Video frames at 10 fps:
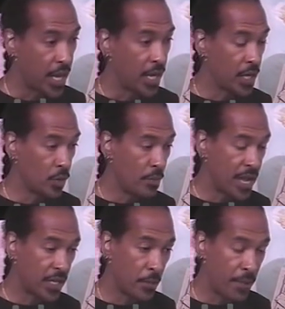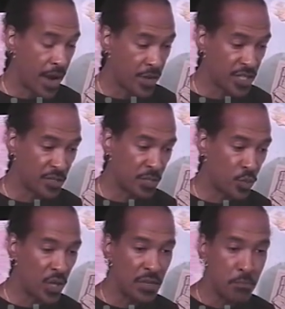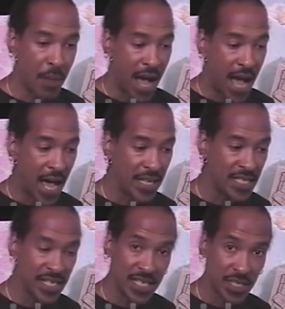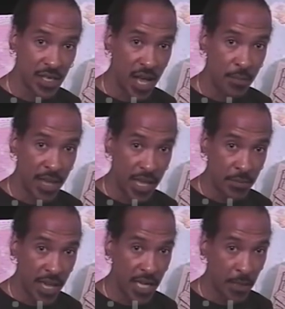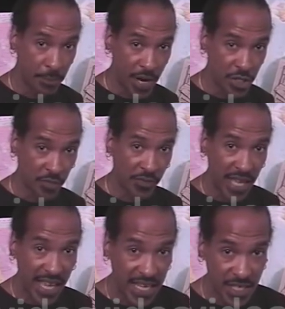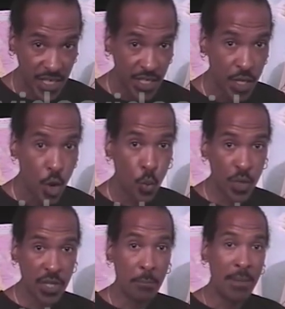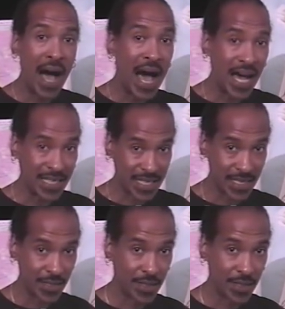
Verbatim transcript: It'll make comparisons between Ma'ad in Islam, M A apostrophe A D, with Ma'at